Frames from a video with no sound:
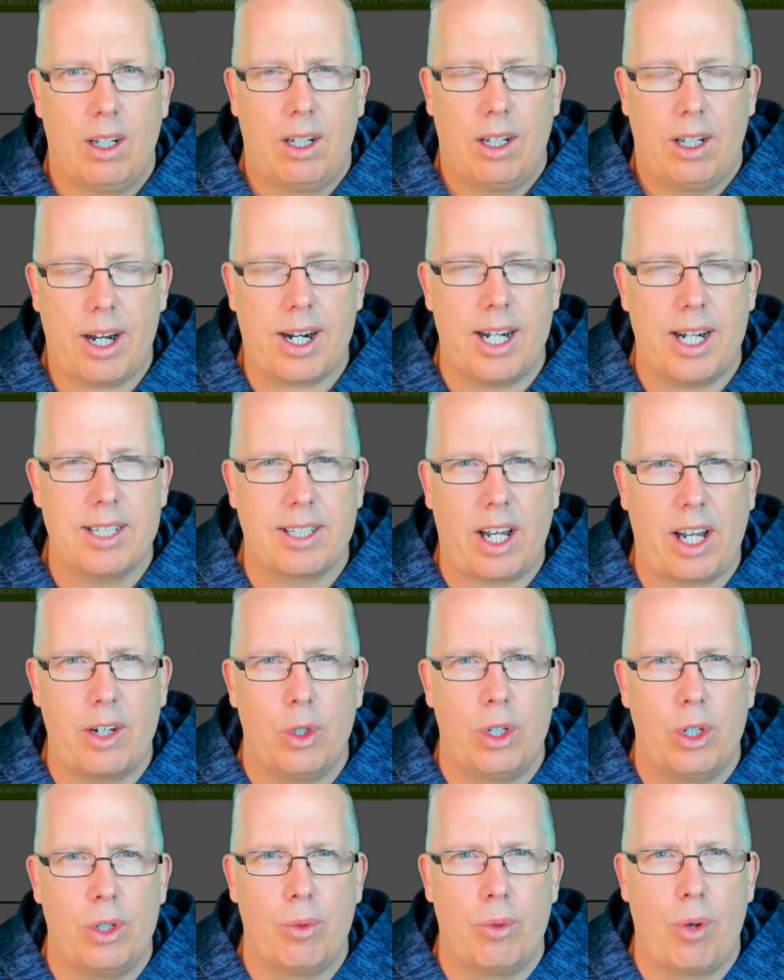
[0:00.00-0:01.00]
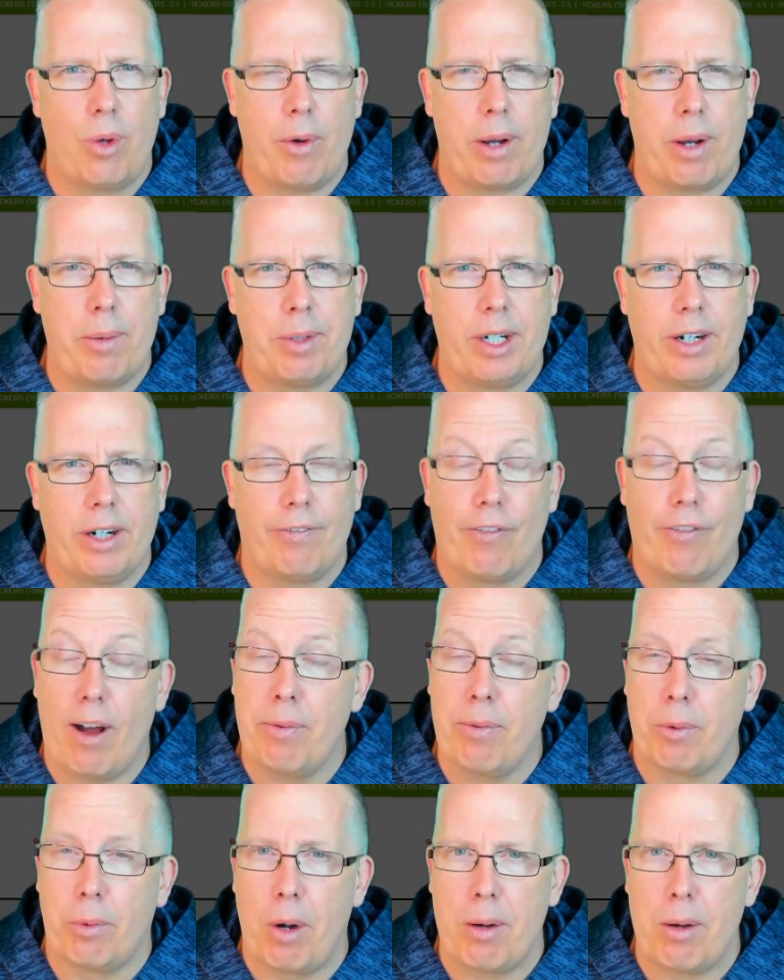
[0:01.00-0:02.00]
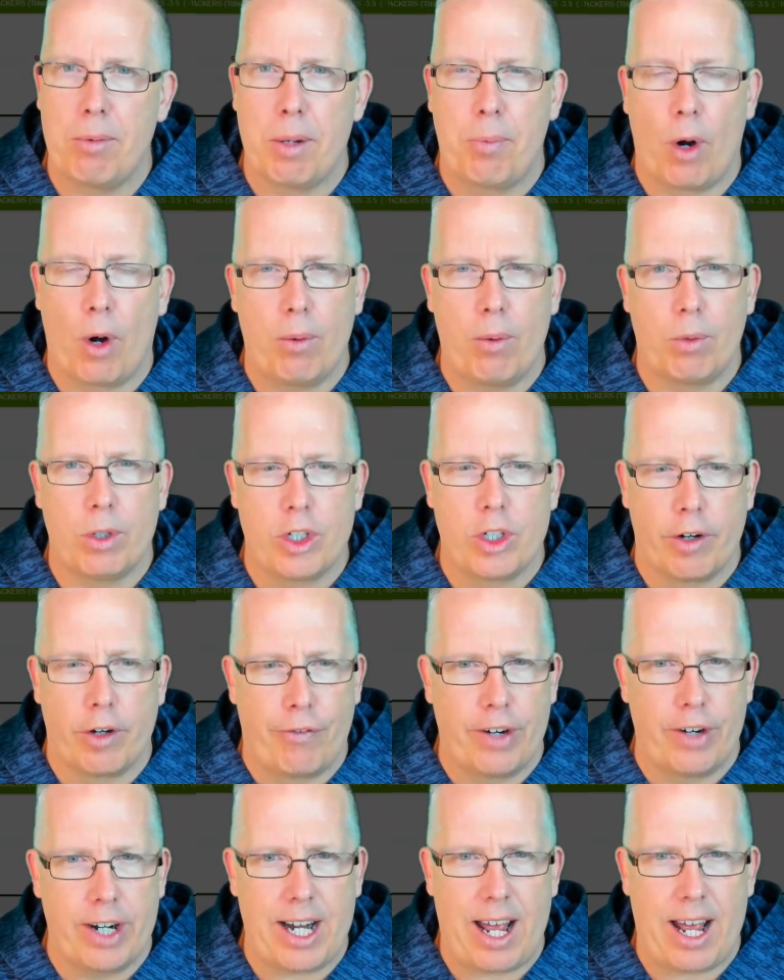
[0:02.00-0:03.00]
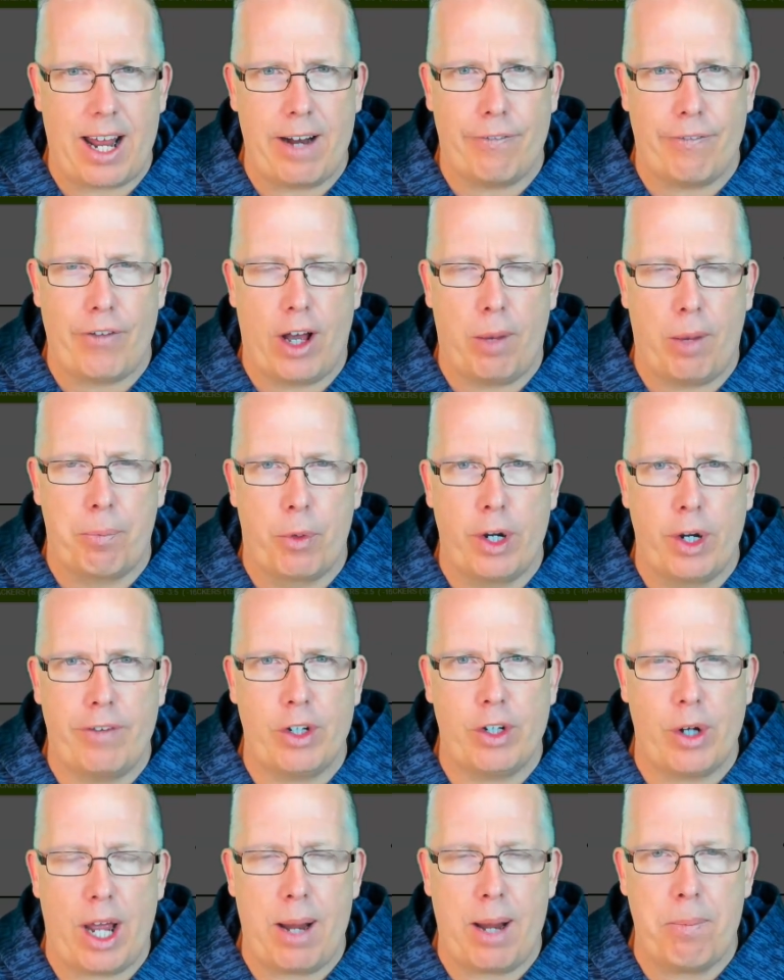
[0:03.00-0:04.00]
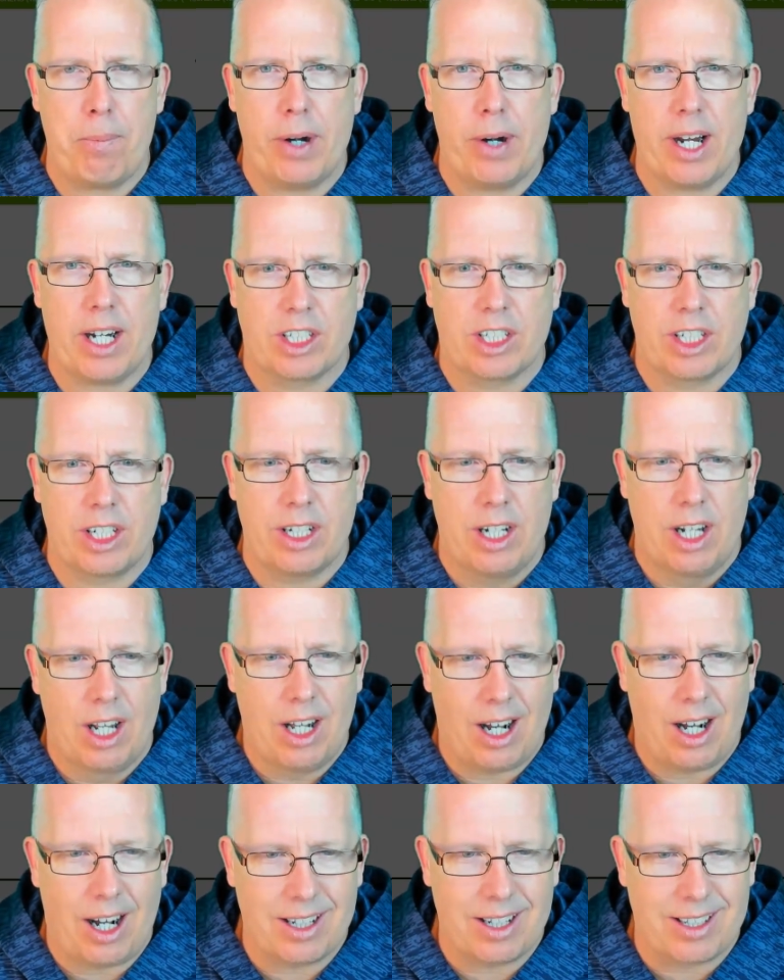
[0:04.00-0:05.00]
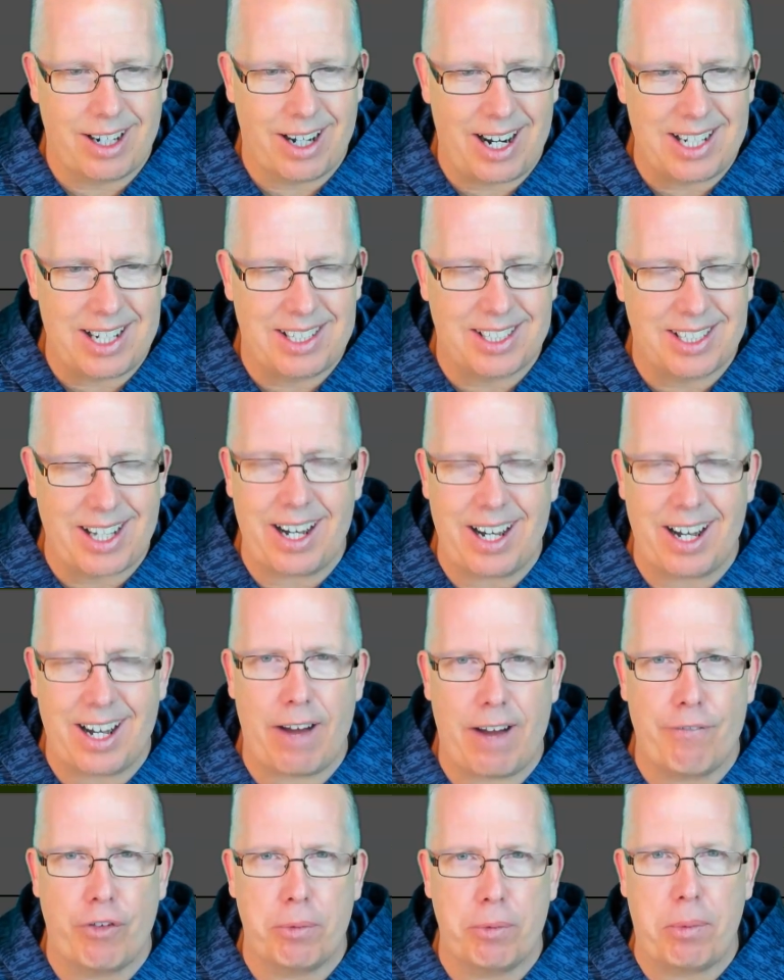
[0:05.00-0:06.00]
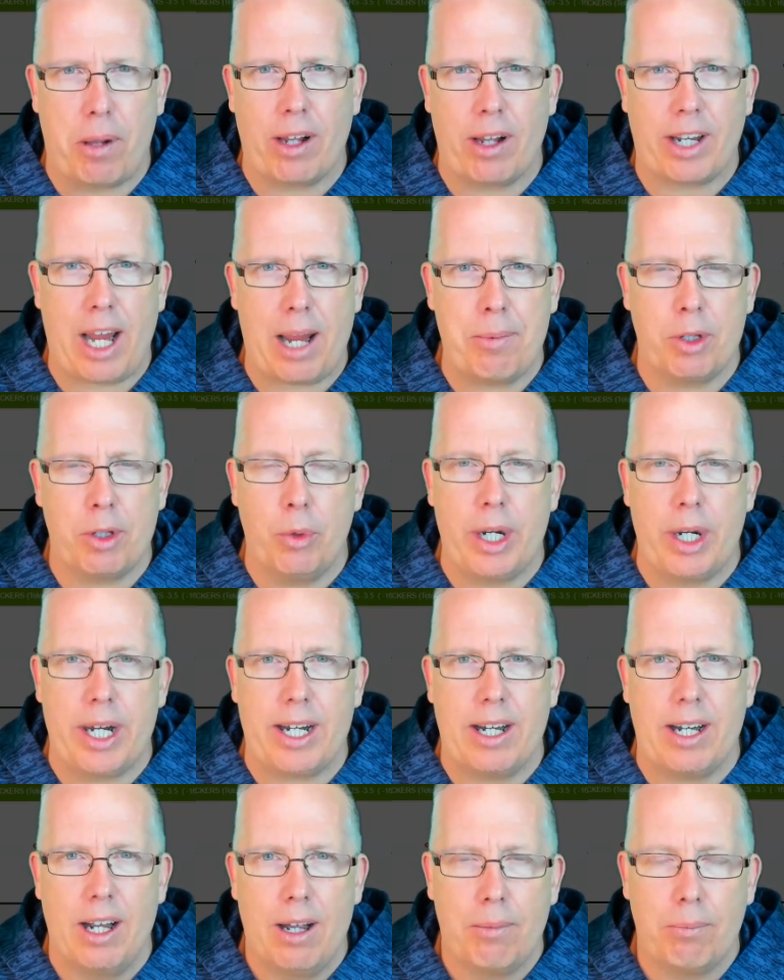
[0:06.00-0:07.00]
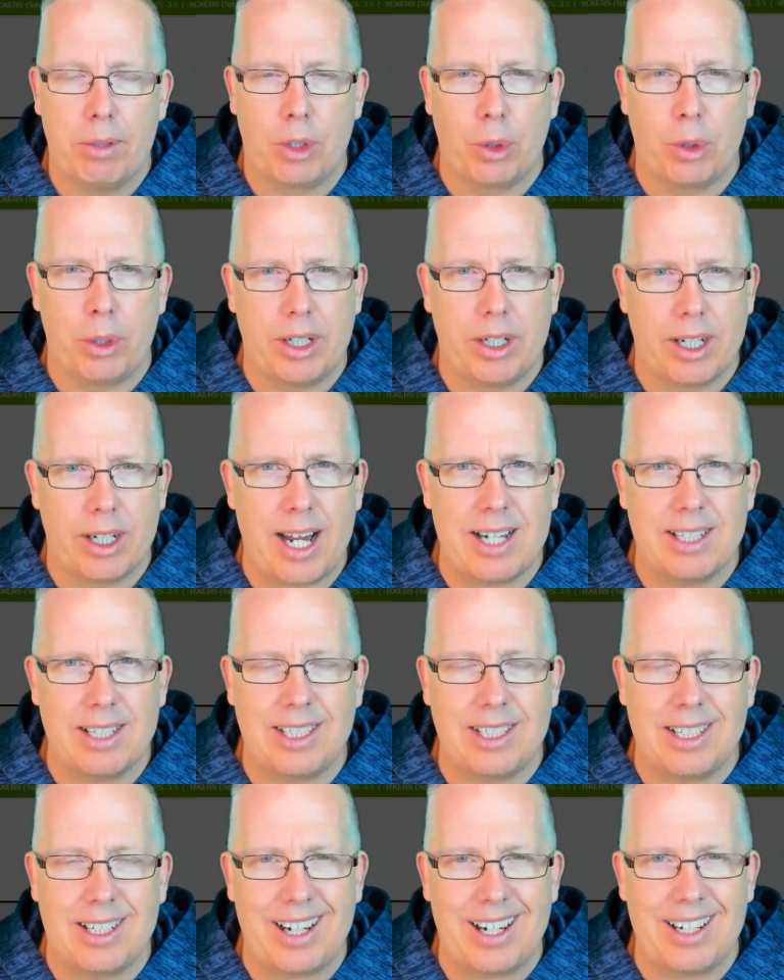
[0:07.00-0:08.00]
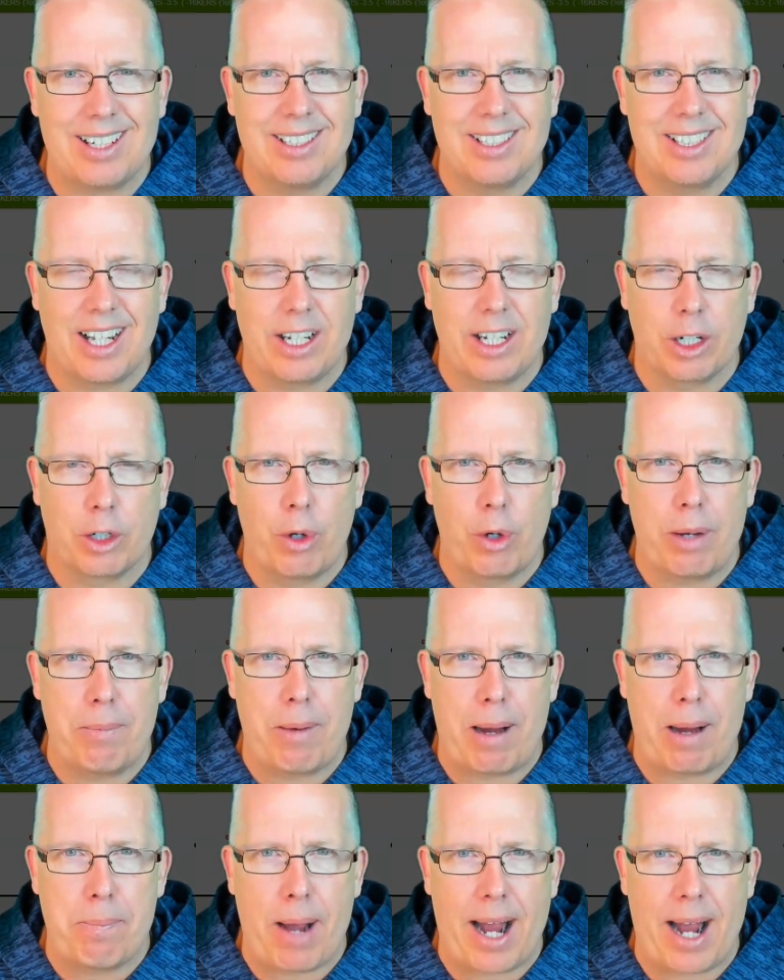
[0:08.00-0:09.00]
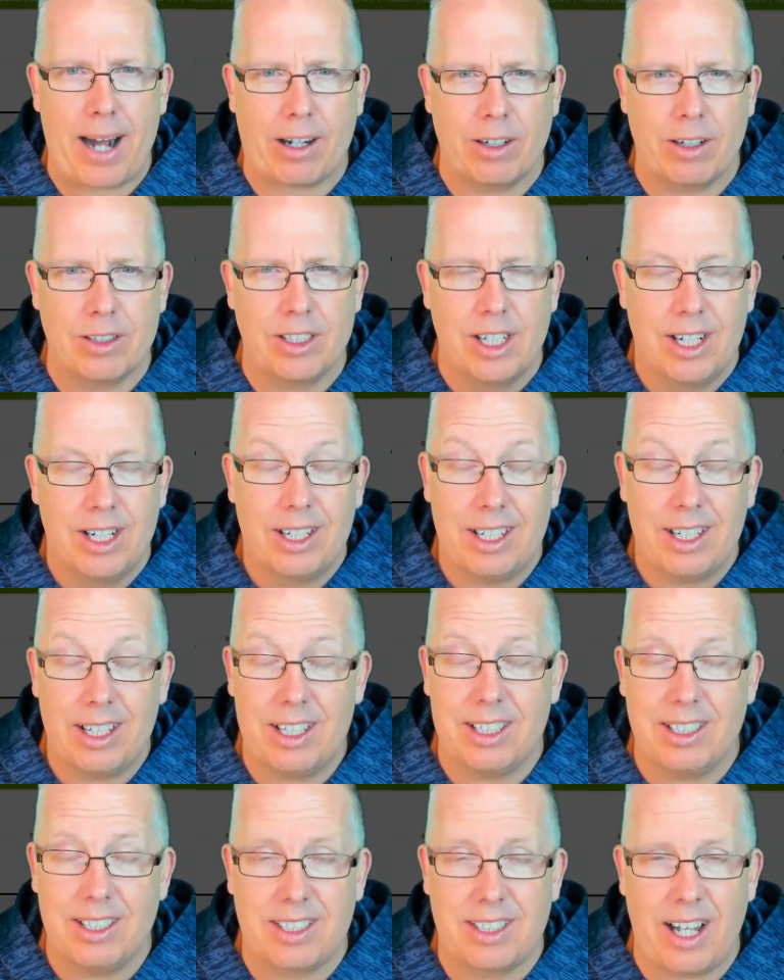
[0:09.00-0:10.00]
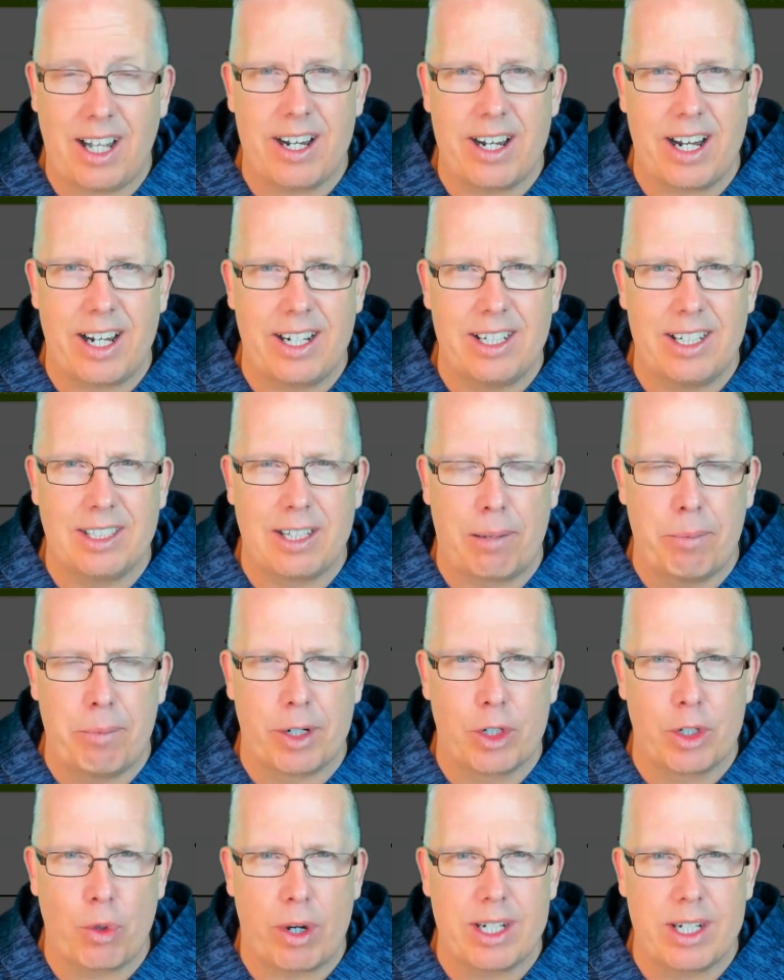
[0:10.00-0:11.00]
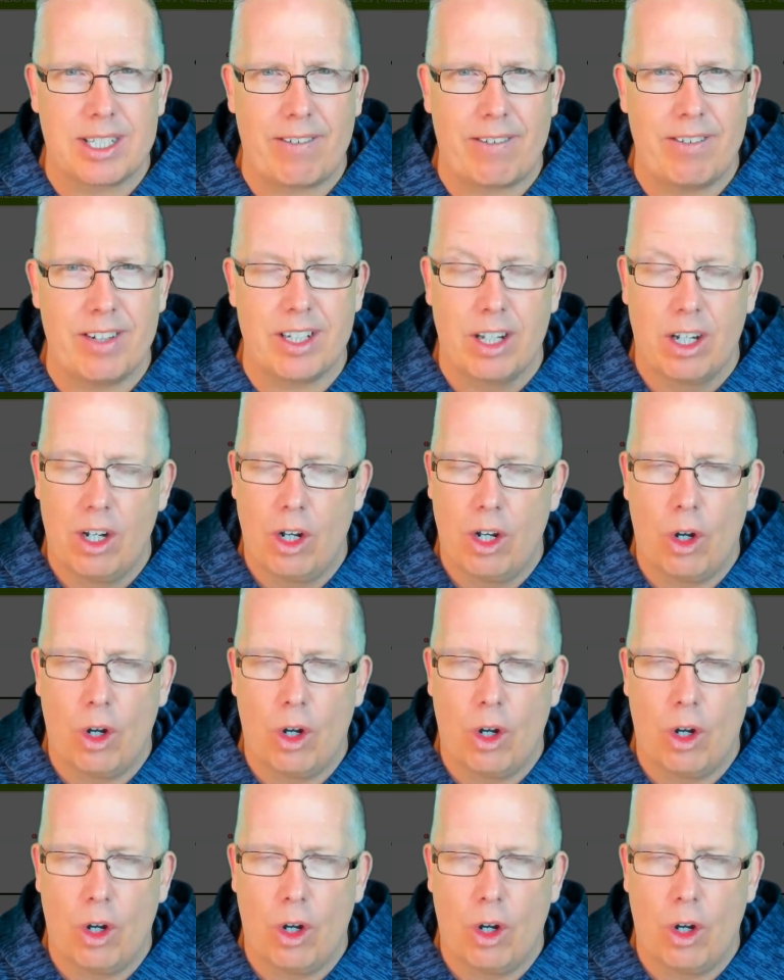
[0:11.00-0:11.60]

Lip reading: Hey guys, how you doing? Ron Raymond here from the Raymond Report with your free NFL preview and prediction on tonight's Sunday Night Football Game of the Week between the Tennessee Titans and the Green Bay Packers. It is Sunday, December 27th.